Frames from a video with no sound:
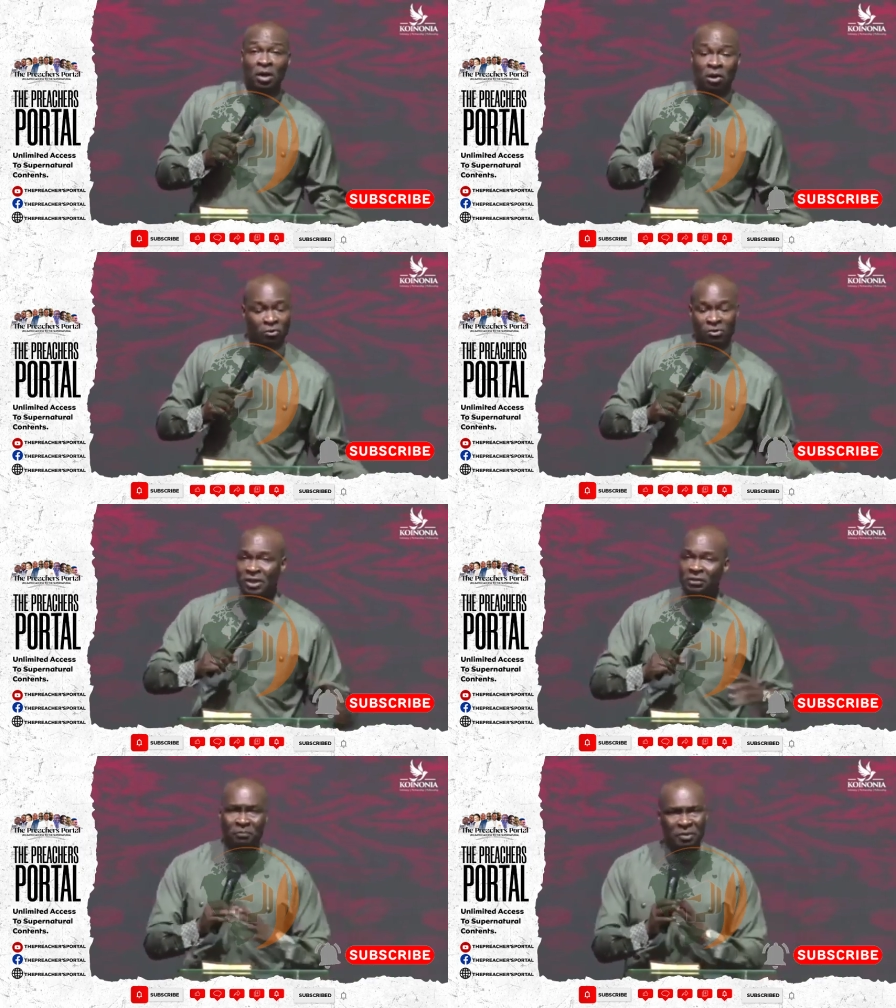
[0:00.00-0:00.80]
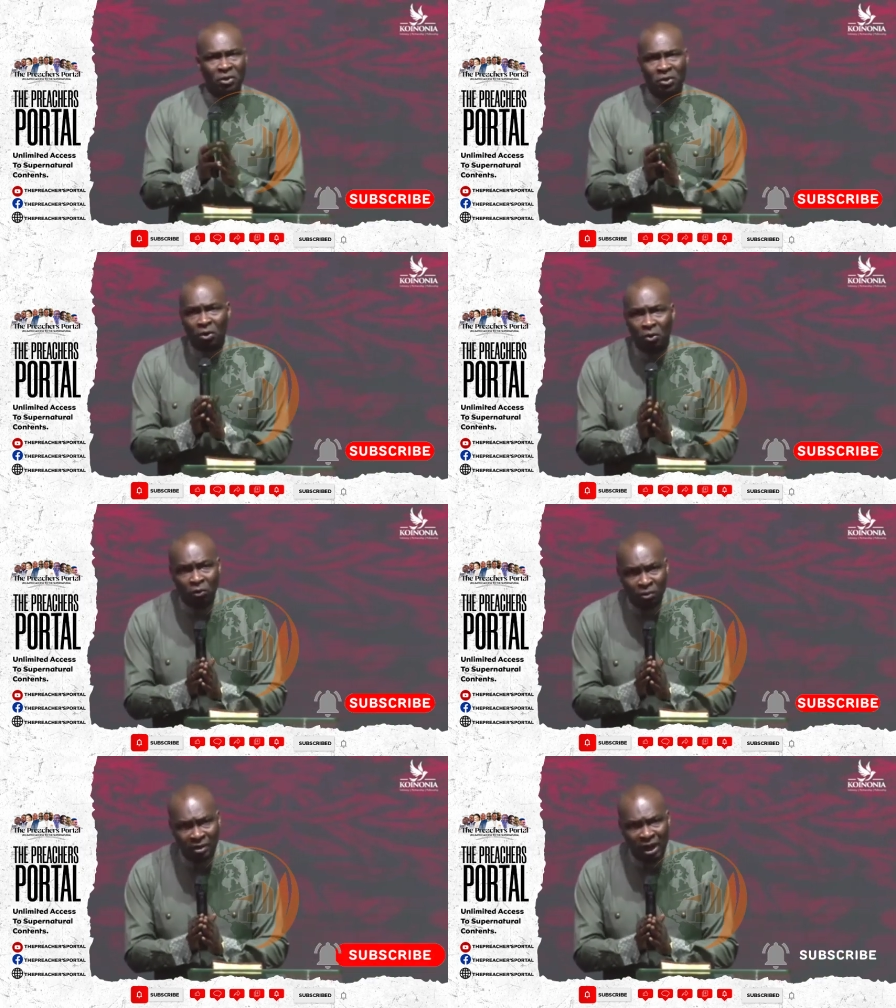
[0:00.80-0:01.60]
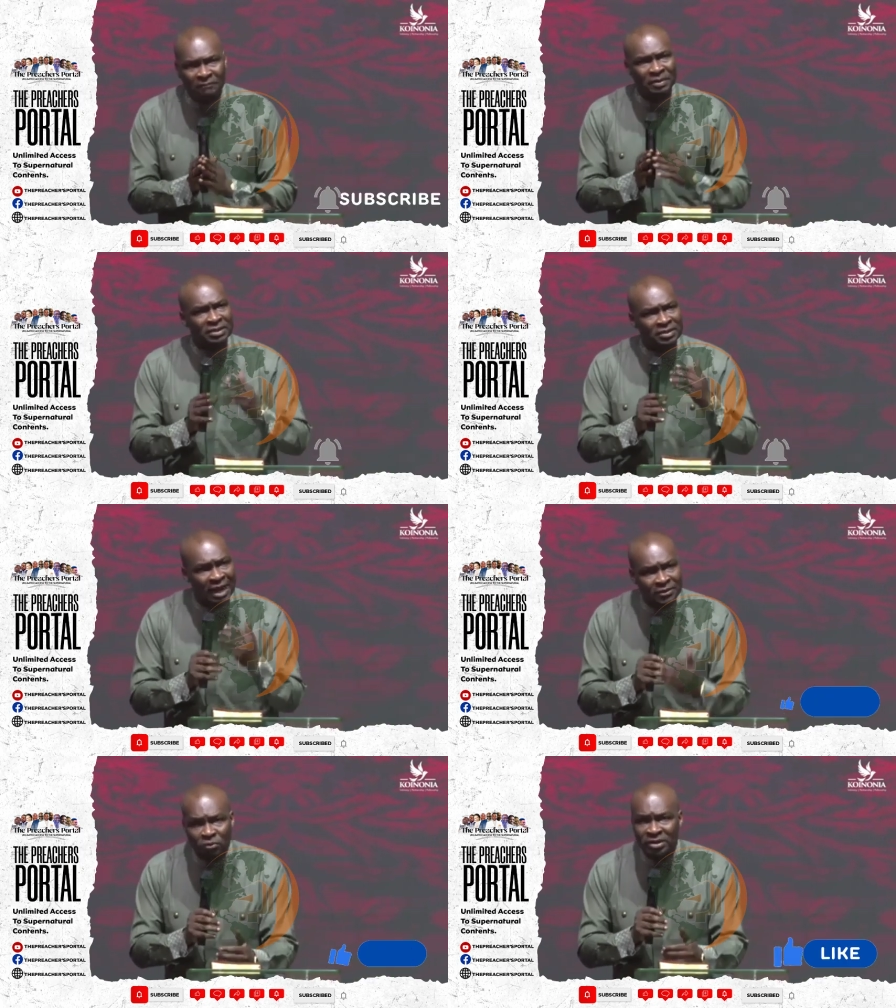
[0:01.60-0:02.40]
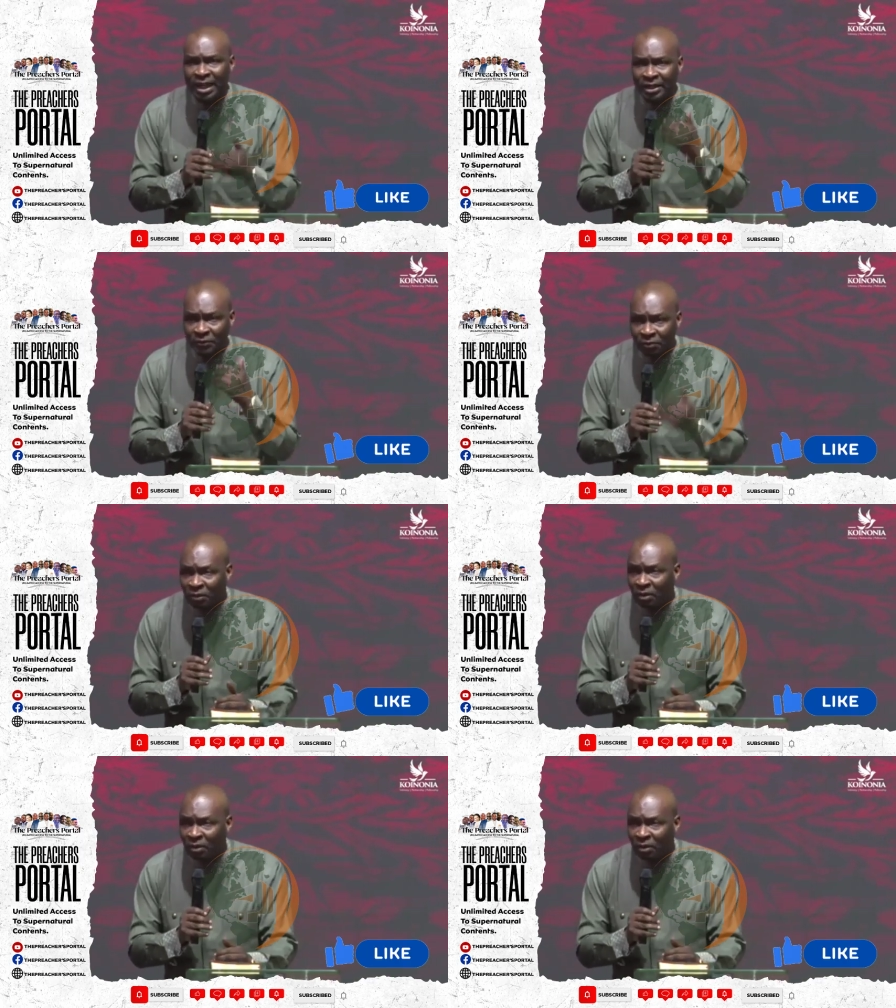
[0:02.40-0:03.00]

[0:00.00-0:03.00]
god will say you've been on your own i've been trying to tell you